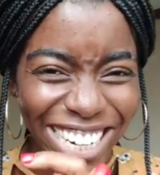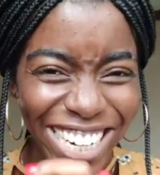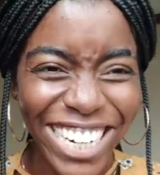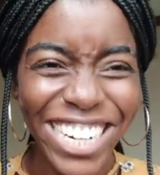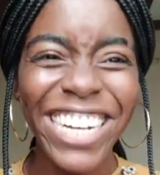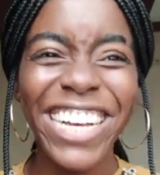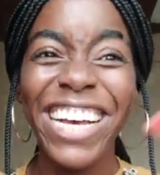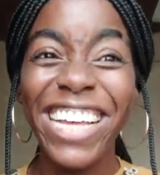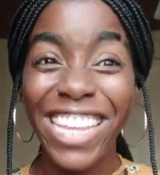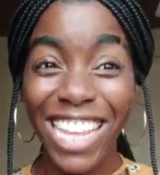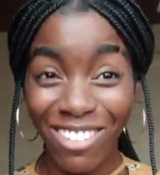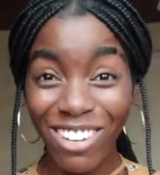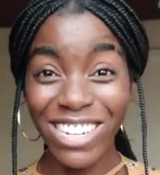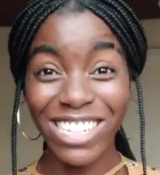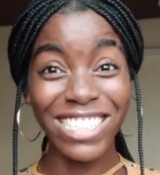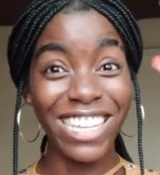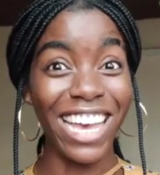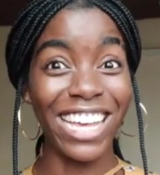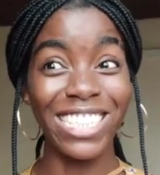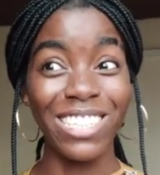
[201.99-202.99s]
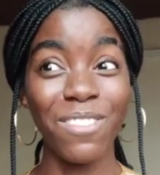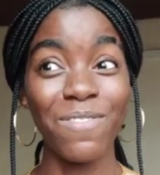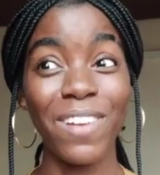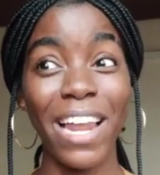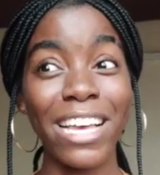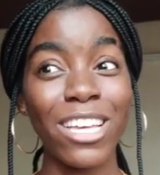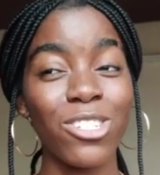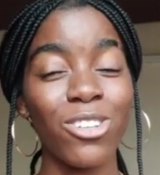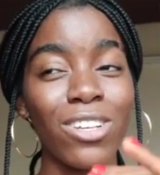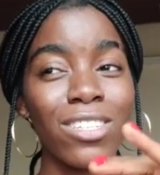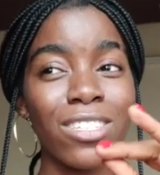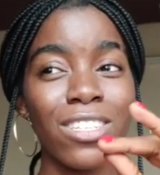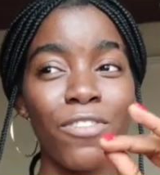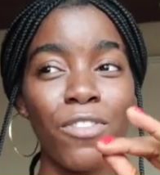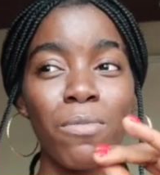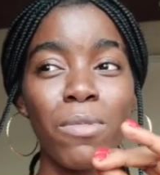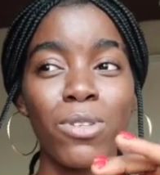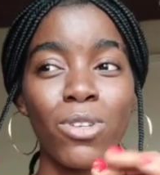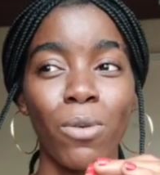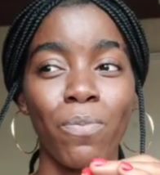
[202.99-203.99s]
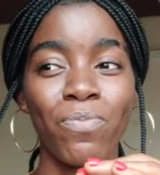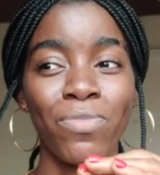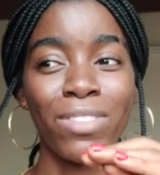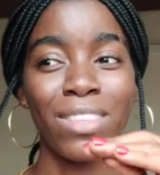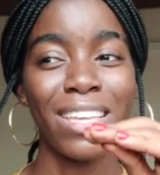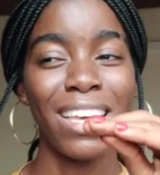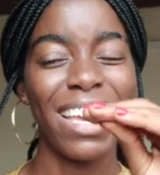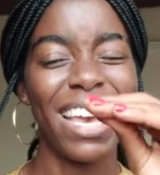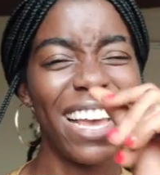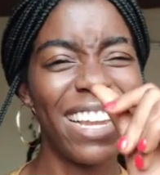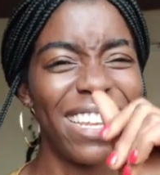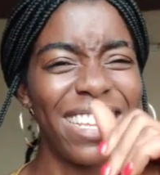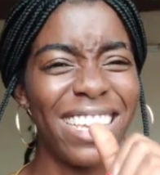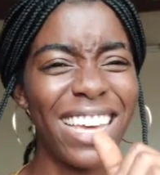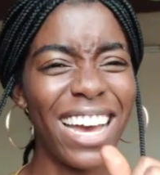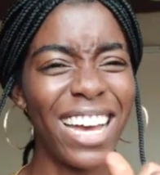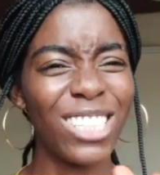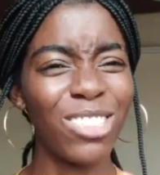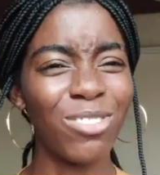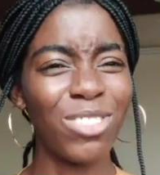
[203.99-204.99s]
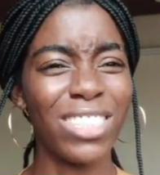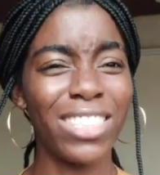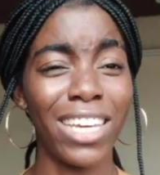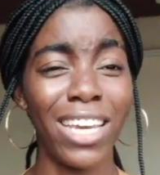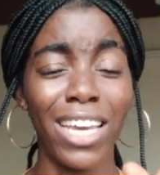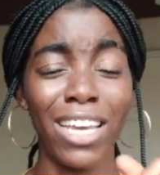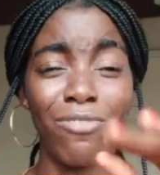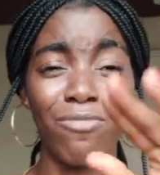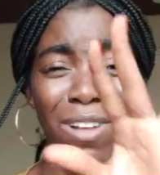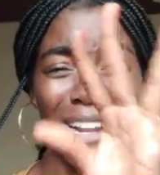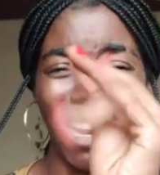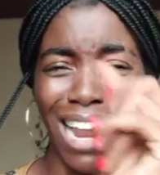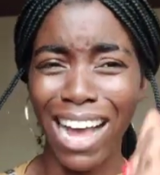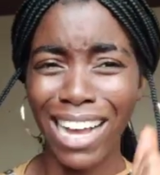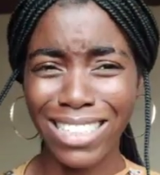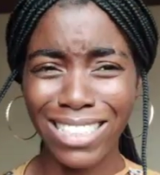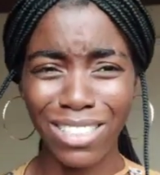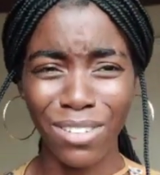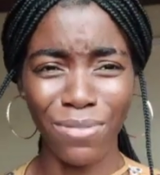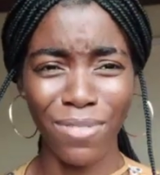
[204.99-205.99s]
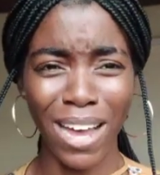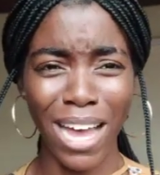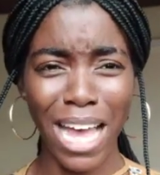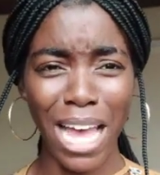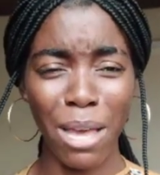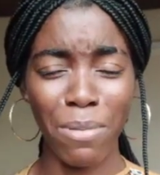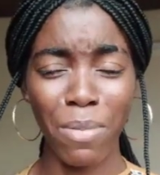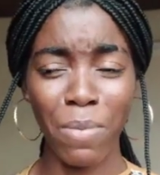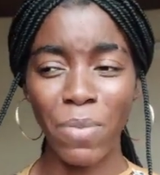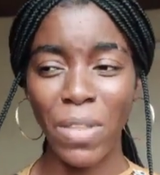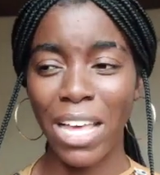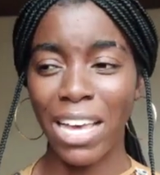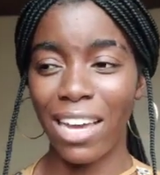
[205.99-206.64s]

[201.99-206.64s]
That's what this hair is giving me. Like, it's just giving me some elegance with a relaxed vibe.